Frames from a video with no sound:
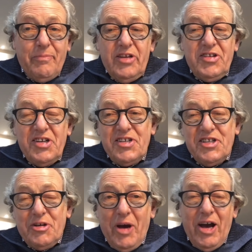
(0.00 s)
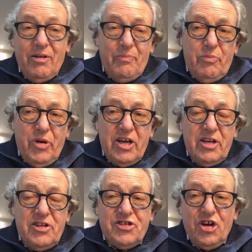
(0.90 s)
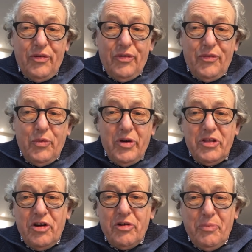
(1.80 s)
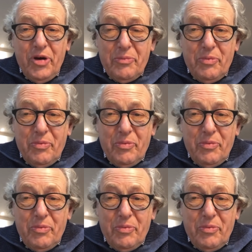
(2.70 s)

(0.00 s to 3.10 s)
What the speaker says: This isn't about being tough with young people.